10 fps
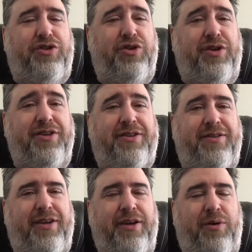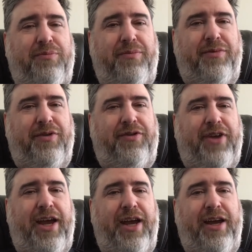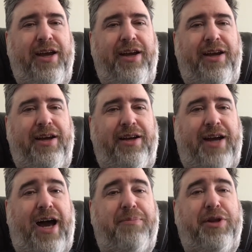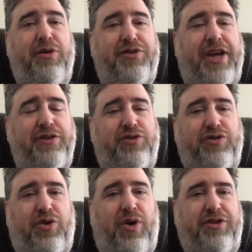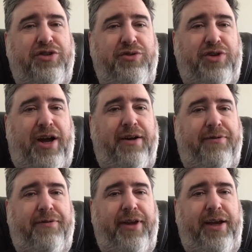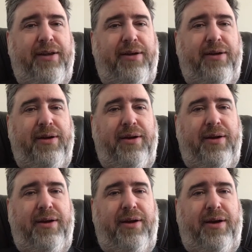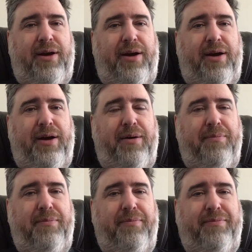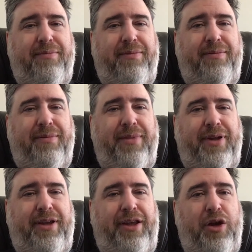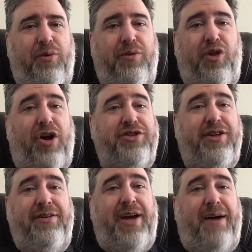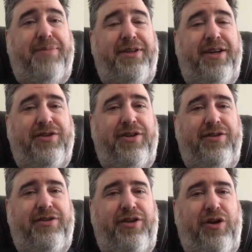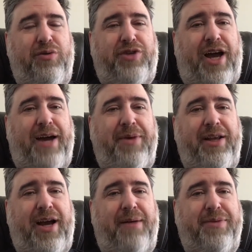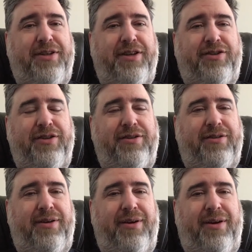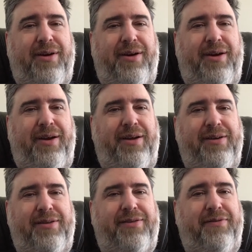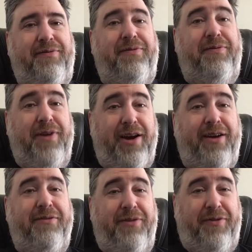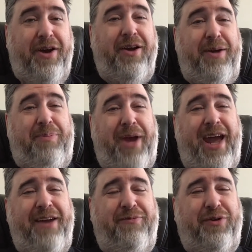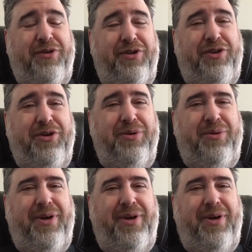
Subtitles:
You can, say, copy those schedules across your entire fleet. Um, Launching competitions. Timing competitions. It's very, very painful to do.